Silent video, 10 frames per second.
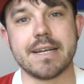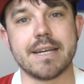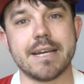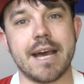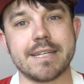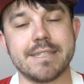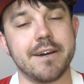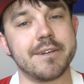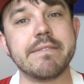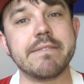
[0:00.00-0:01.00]
I can tell
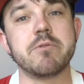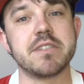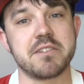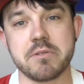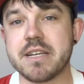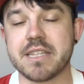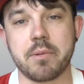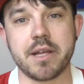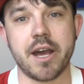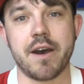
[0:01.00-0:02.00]
you, even if we speak in the
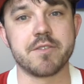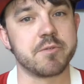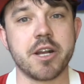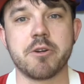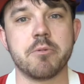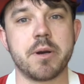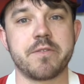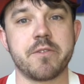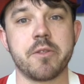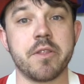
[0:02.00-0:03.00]
playoffs, we're not going much
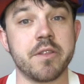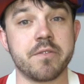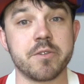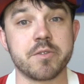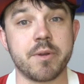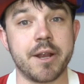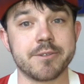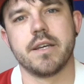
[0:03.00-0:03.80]
further than the first round.